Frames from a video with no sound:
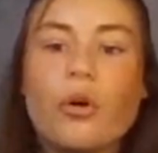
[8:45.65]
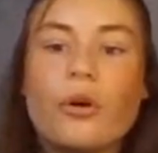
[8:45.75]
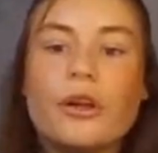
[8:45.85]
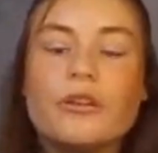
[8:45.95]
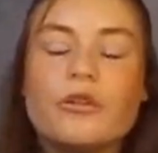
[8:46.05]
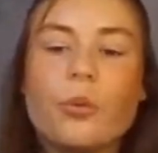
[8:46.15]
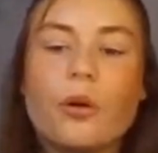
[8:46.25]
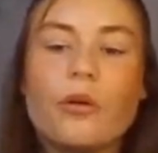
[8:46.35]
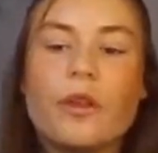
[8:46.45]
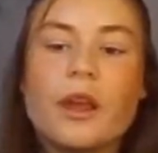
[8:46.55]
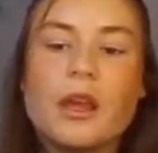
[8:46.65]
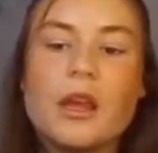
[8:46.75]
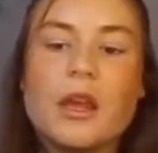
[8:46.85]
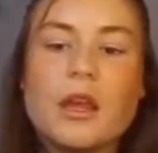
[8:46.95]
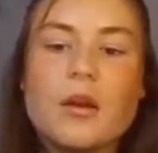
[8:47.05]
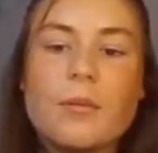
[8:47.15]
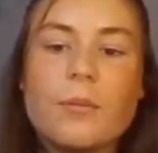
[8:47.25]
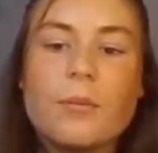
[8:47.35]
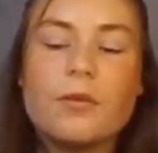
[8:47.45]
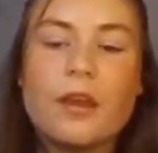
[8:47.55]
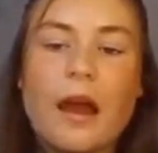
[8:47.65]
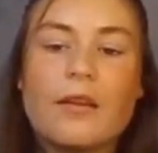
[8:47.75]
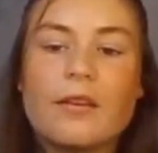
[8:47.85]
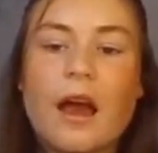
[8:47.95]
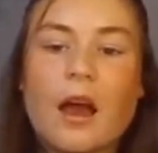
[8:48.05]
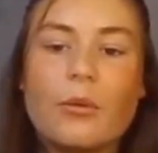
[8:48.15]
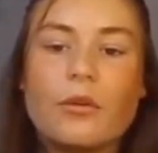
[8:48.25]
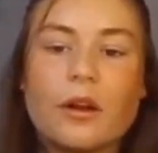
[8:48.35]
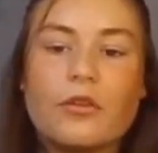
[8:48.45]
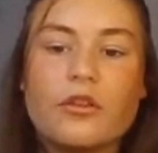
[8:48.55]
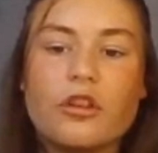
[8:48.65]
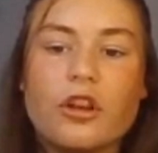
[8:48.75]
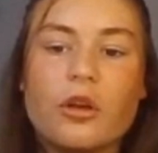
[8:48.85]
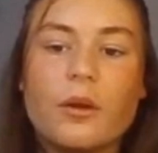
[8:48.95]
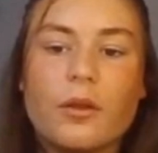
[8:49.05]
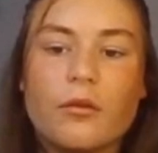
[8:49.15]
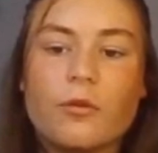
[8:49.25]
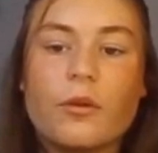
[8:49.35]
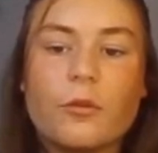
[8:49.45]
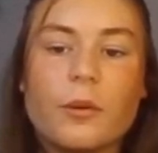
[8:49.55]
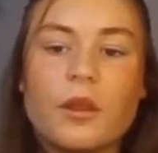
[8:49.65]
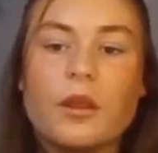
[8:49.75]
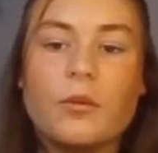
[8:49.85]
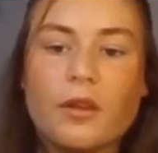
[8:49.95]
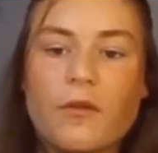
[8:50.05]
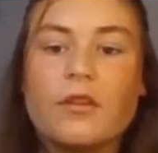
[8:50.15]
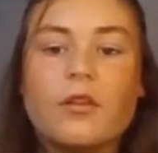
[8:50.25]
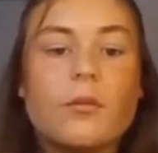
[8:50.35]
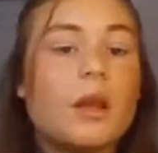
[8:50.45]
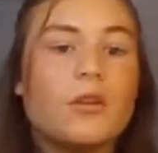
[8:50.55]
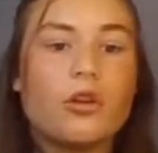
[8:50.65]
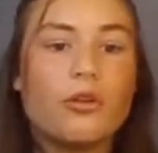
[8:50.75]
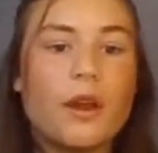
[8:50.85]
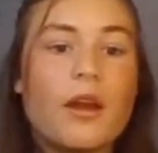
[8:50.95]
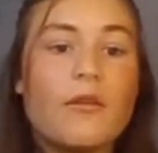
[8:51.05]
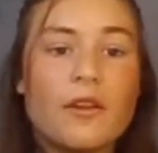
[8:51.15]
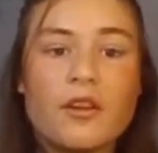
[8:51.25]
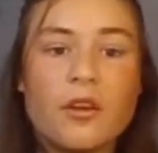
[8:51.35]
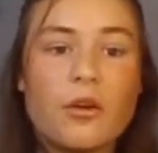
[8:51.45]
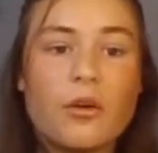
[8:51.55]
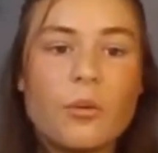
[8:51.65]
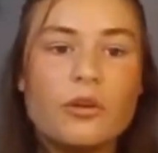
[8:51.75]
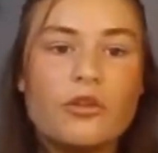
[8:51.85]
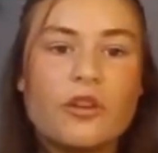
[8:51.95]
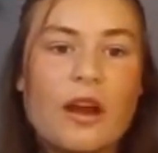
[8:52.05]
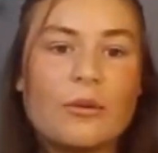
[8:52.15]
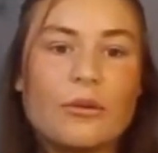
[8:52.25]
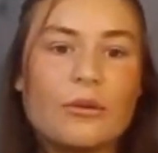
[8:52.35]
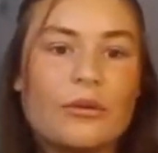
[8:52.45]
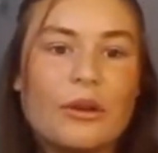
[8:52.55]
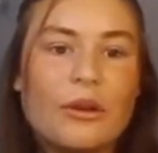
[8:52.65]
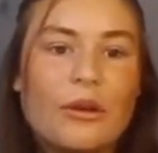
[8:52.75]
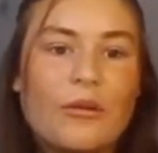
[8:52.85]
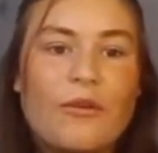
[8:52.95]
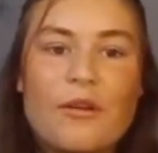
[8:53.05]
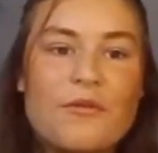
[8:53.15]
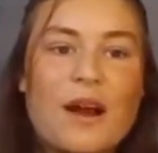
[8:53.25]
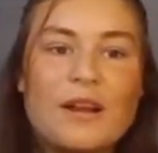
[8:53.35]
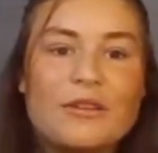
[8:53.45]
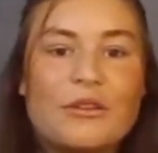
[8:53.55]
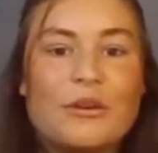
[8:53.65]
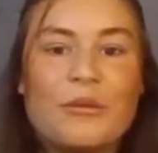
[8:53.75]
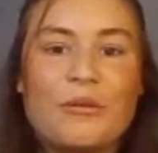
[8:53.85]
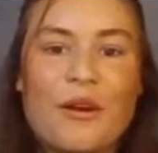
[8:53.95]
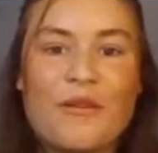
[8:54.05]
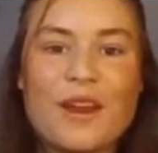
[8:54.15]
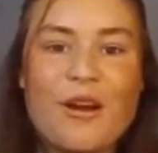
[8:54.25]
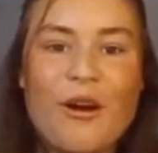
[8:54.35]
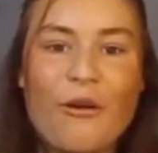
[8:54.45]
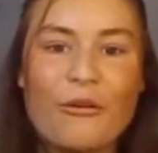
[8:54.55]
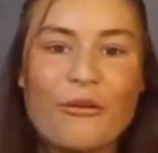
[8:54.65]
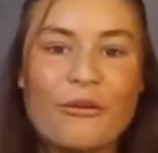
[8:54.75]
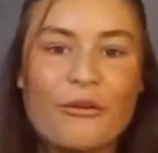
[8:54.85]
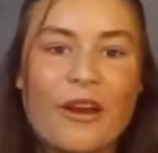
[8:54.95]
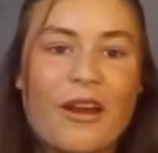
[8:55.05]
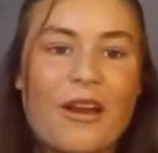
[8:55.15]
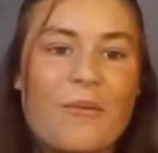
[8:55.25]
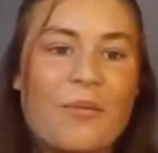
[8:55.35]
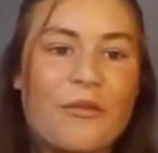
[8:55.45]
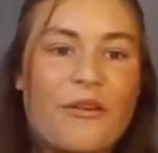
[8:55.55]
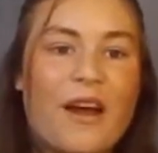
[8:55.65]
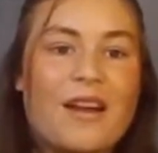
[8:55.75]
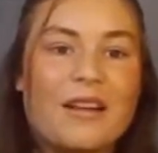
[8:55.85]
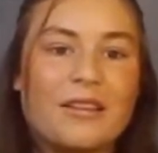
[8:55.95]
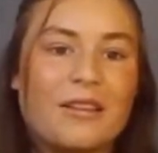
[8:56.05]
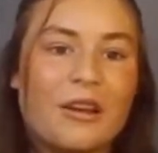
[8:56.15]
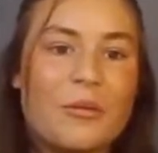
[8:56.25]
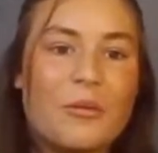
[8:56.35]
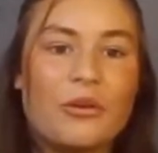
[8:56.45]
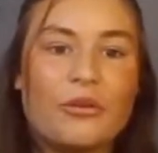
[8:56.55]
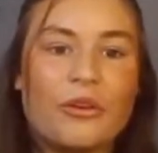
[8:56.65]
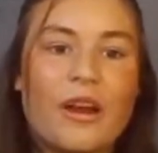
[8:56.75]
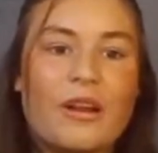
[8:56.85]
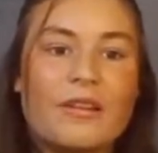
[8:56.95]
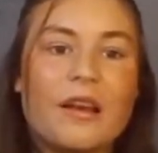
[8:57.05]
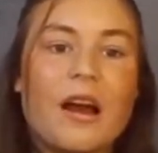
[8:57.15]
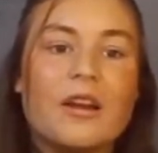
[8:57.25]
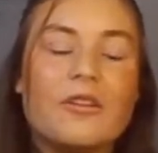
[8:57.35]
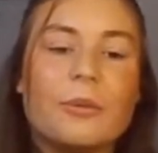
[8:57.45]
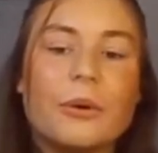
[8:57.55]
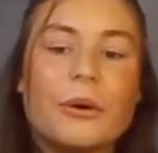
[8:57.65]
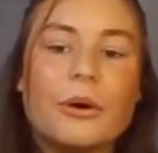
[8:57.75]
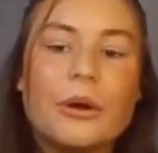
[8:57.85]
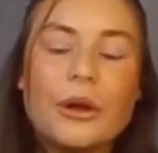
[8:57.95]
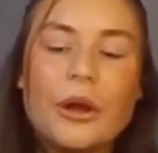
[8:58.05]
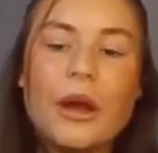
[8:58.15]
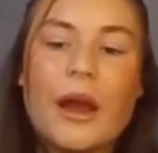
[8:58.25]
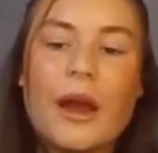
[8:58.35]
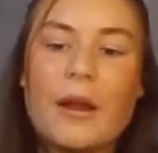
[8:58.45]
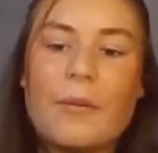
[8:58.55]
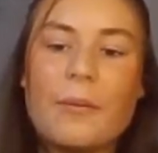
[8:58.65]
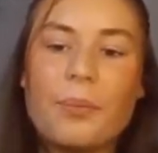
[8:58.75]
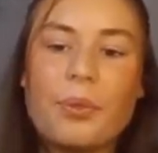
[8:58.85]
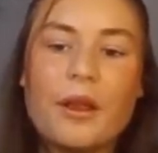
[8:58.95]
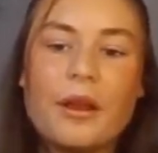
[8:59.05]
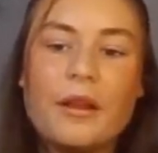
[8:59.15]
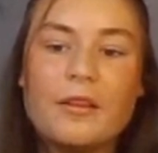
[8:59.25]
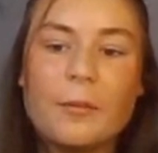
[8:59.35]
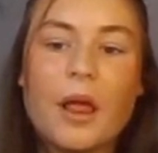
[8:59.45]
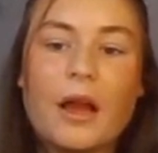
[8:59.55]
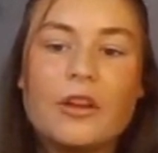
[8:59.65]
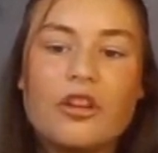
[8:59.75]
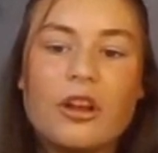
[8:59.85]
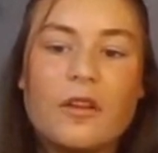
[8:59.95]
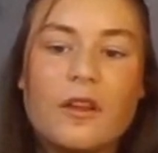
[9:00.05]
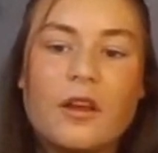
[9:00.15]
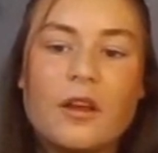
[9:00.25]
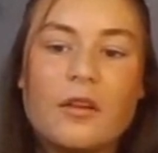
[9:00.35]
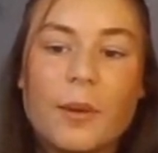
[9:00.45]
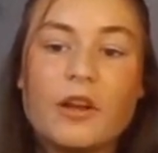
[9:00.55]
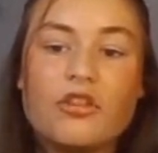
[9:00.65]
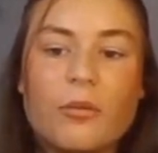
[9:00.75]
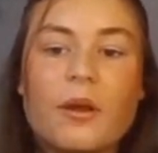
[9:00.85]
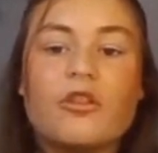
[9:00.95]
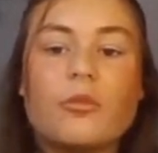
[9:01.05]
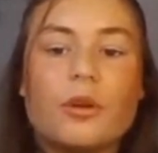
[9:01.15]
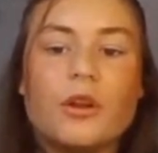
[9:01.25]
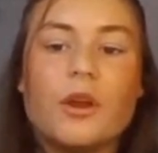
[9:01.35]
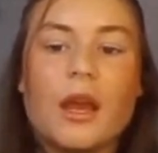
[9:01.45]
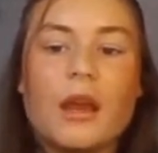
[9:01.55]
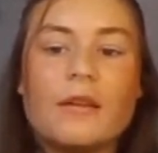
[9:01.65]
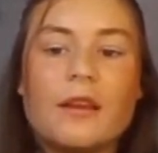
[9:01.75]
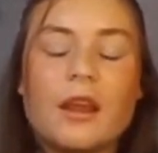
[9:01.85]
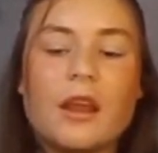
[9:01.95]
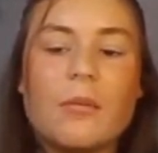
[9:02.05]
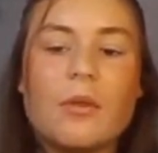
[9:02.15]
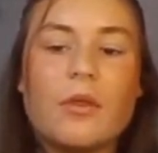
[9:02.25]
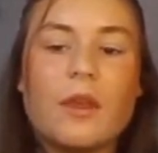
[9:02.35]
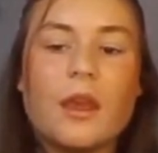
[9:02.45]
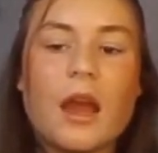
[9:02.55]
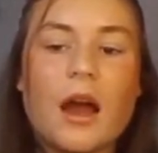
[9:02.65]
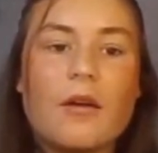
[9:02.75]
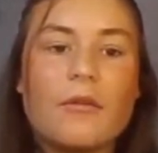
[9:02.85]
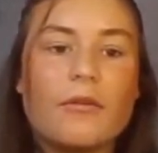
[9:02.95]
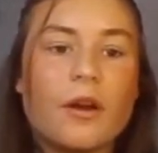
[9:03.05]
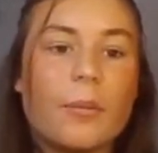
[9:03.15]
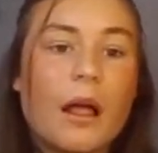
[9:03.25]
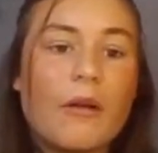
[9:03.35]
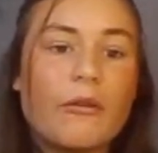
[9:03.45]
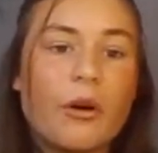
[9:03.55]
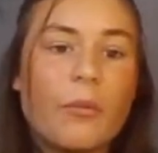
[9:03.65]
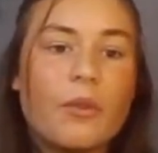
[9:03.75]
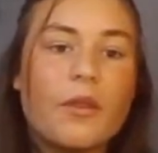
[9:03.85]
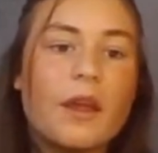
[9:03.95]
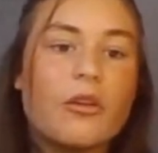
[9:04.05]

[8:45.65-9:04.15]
So when I joined, one of the key tasks that I was asked to do, the responsibility was given to me to create a video, which sounds very random and very off the finance and commercial kind of side. But in supply chain, in the supply chain management UK team, we have a platform that they